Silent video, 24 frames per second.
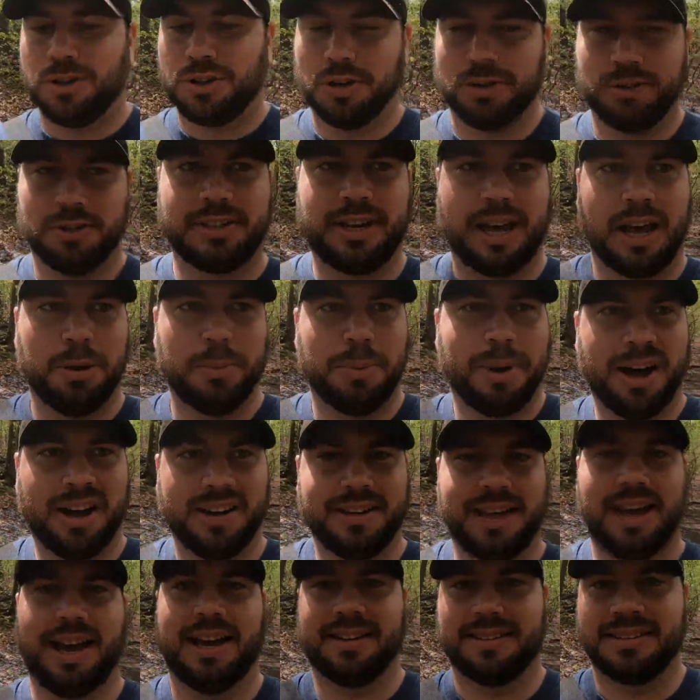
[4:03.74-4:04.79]
show style
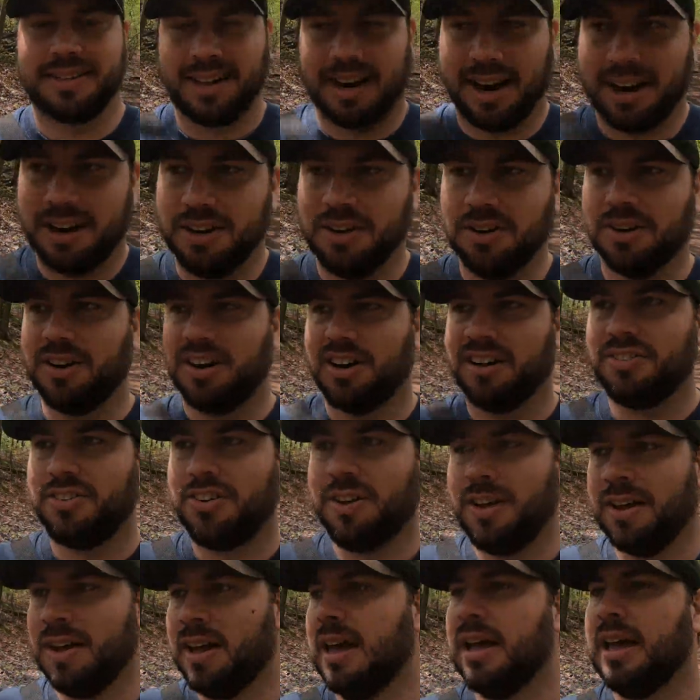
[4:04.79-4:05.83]
podcast that I knew of.
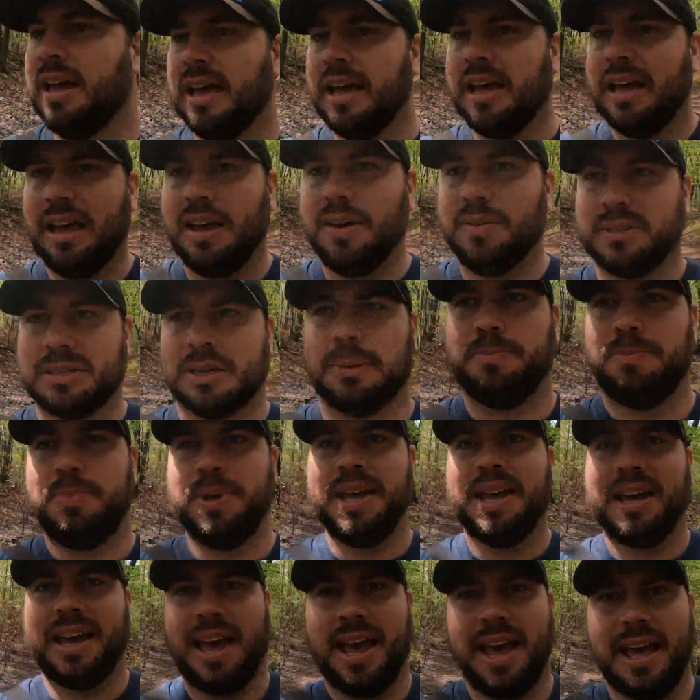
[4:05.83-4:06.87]
It was a
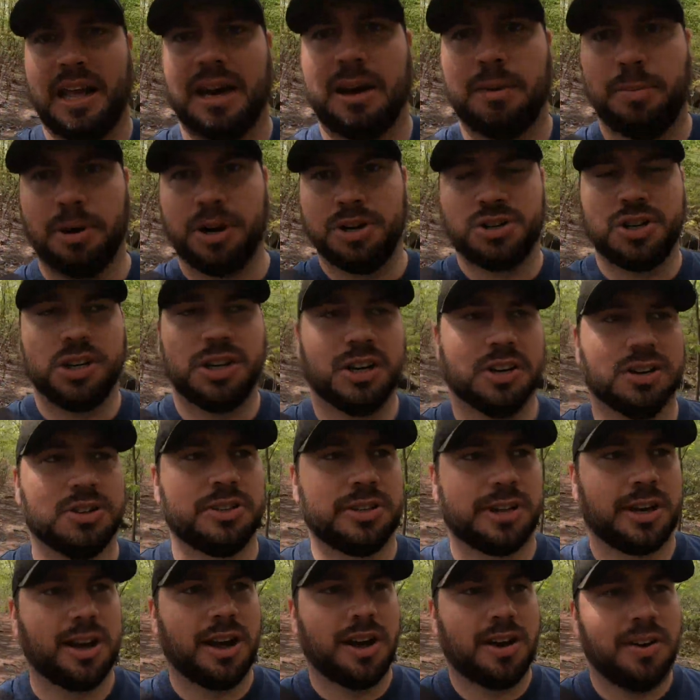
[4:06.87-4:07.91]
big hit a bunch of
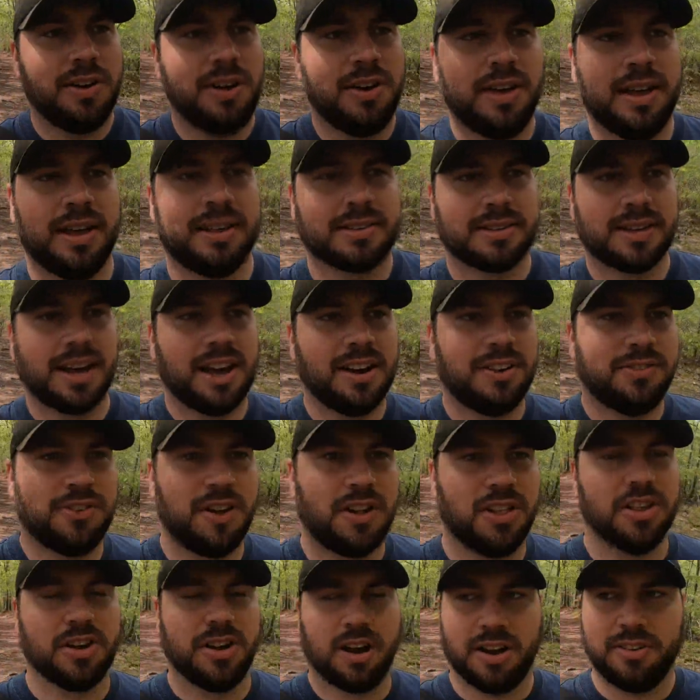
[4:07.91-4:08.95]
years ago. It's kind of
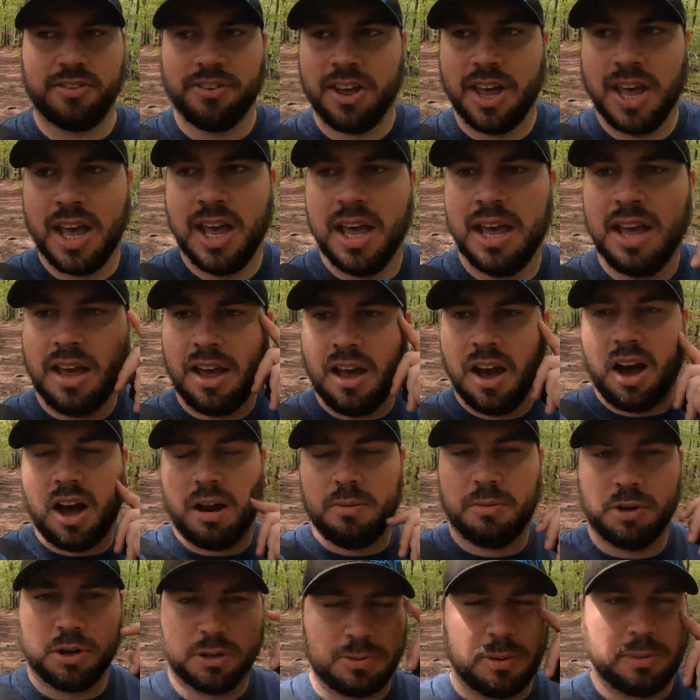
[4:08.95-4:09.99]
fallen off
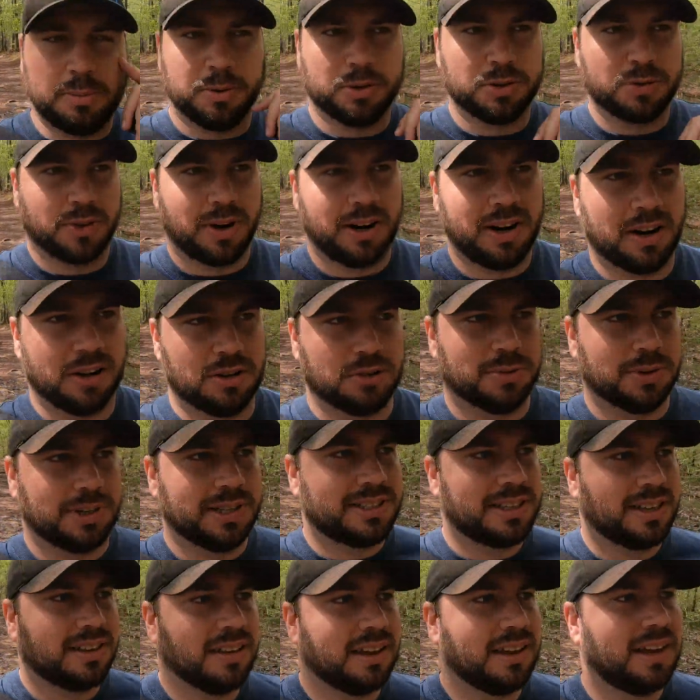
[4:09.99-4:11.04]
on most people's radars
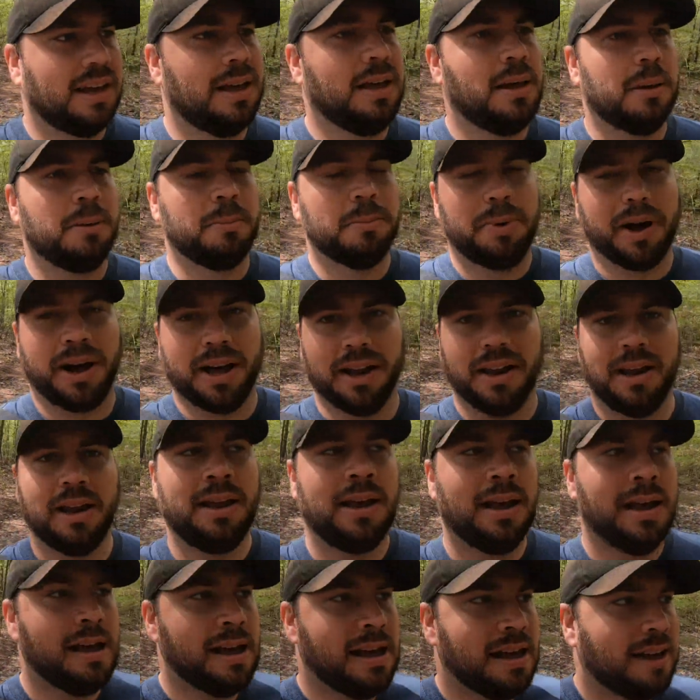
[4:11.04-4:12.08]
recently, but
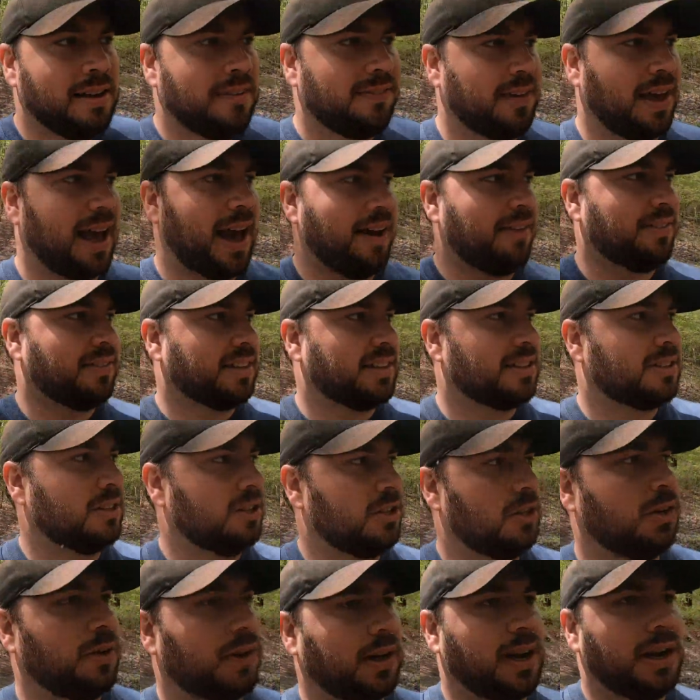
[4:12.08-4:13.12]
if you haven't
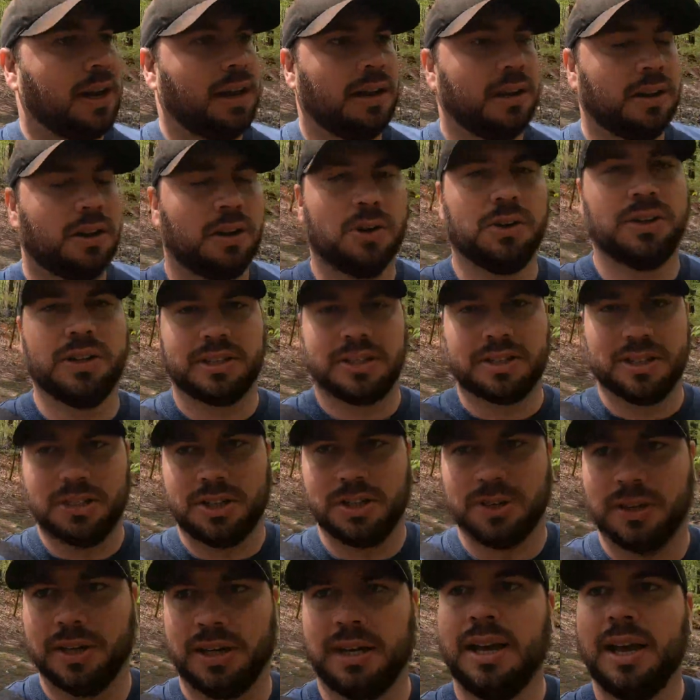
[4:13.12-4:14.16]
listened to it, go listen
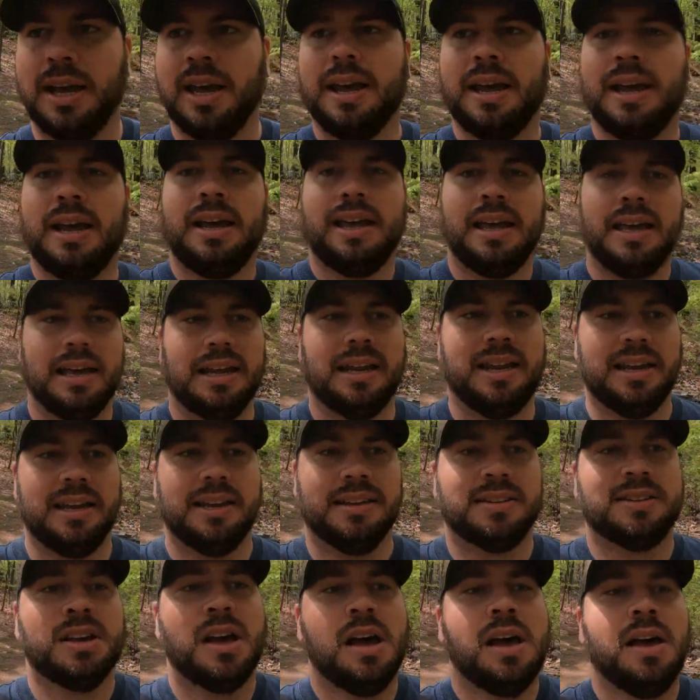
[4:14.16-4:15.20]
to it. It
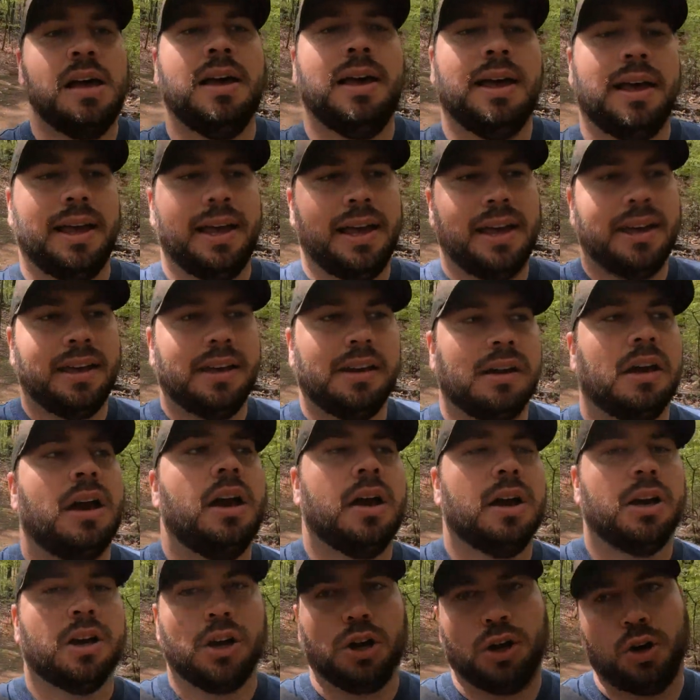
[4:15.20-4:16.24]
is
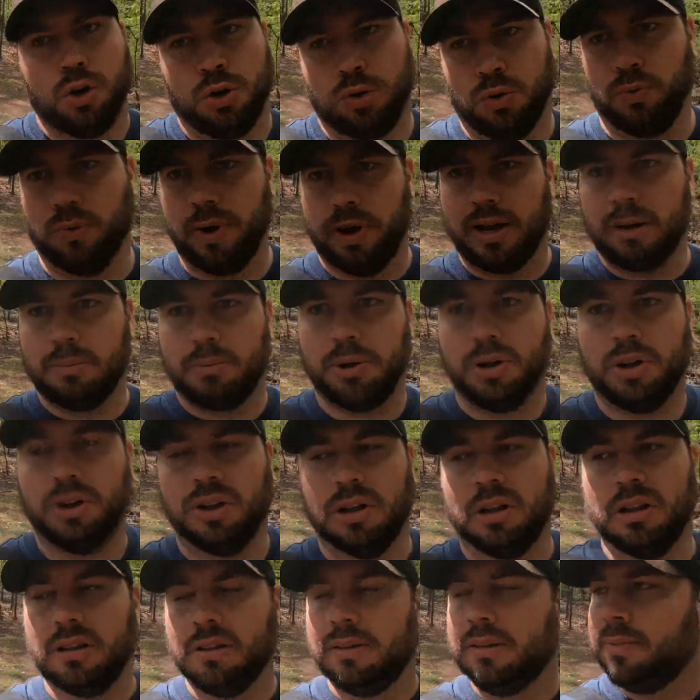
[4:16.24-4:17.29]

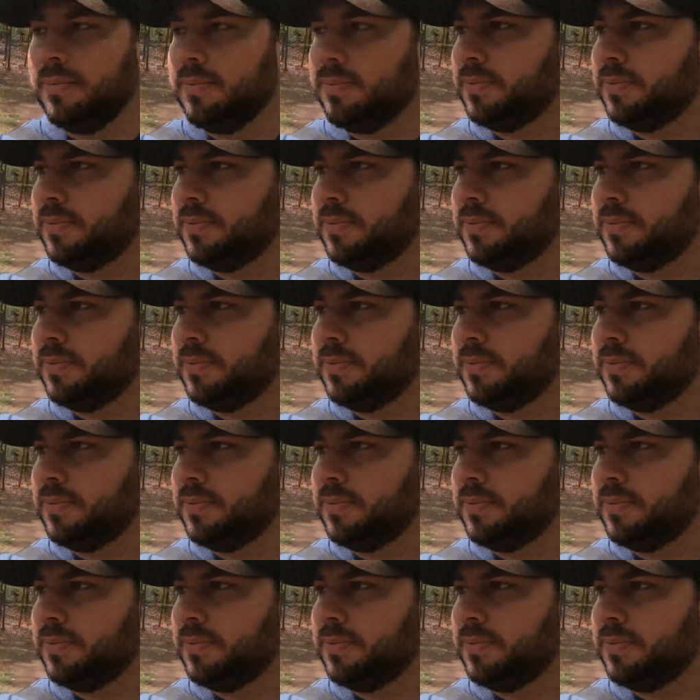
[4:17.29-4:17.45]
incredible.